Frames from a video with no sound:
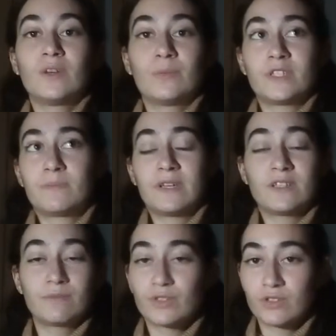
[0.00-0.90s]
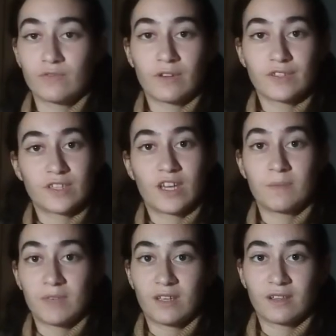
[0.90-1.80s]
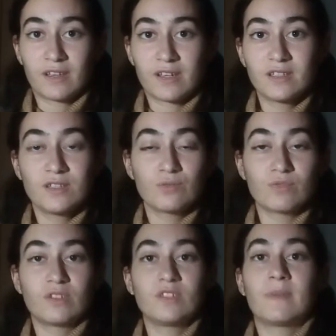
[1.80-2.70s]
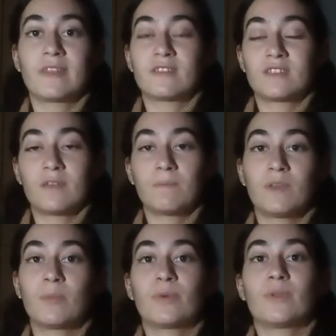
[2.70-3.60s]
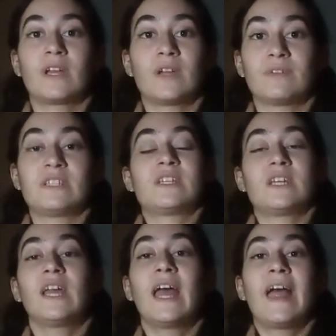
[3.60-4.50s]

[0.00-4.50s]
we spend most of our time in class surrounded by the same people every day,